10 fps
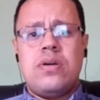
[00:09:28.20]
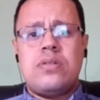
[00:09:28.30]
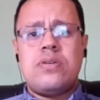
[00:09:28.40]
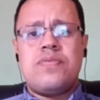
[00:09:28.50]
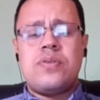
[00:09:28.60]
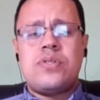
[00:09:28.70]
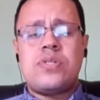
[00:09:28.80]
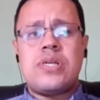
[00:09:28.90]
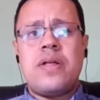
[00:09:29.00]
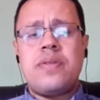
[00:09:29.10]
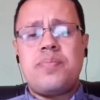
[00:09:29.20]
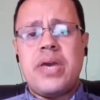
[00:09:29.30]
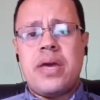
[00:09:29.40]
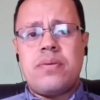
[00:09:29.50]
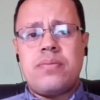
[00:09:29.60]
to sell the
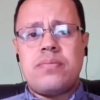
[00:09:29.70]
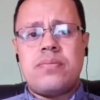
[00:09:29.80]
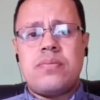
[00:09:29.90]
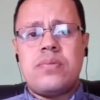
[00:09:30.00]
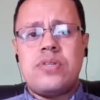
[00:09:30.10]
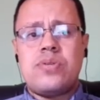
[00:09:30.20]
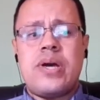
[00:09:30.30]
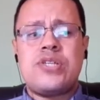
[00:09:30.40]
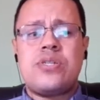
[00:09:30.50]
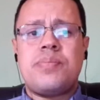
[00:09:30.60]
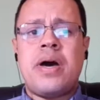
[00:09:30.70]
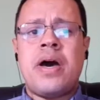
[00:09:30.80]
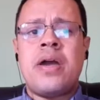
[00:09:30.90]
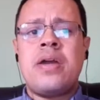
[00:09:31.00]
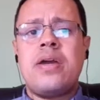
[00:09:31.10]
piano so as to
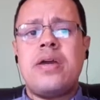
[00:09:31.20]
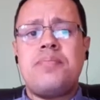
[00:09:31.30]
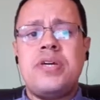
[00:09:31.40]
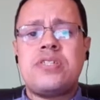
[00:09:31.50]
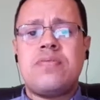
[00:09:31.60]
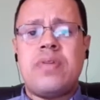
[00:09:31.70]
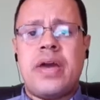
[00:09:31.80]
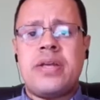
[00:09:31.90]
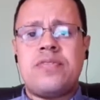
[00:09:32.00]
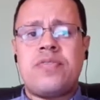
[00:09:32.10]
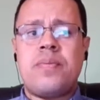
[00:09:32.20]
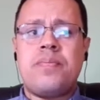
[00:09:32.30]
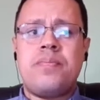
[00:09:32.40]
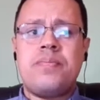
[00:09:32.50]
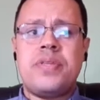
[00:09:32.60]
buy a piece of land
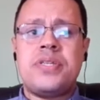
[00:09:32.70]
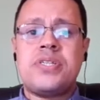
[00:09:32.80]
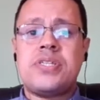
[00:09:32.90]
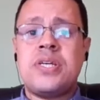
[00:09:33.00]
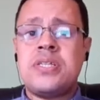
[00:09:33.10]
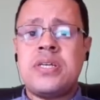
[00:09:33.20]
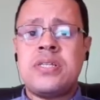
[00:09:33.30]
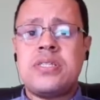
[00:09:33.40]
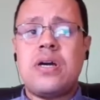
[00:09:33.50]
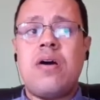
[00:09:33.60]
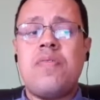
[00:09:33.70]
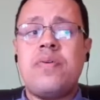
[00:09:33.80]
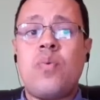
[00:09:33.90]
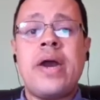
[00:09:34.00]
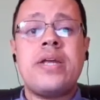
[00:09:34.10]
from the descendant of the
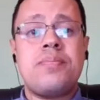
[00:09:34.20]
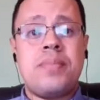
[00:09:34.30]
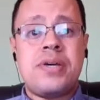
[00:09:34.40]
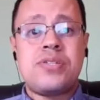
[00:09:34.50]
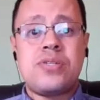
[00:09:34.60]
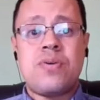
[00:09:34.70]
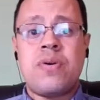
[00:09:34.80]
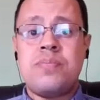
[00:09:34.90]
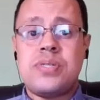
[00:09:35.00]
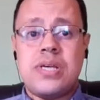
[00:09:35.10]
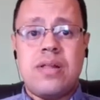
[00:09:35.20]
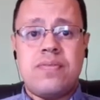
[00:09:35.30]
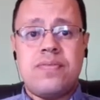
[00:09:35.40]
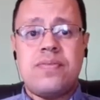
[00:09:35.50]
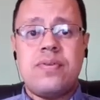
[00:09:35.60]
white master himself,
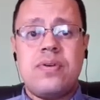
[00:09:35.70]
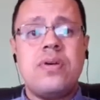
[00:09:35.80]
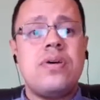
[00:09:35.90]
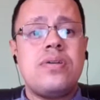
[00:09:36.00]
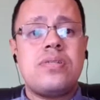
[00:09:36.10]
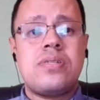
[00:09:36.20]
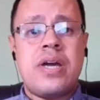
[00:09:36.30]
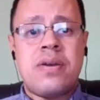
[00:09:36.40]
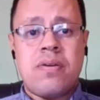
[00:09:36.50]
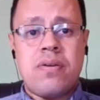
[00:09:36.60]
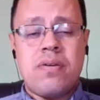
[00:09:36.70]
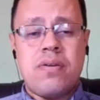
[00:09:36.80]
Sarah.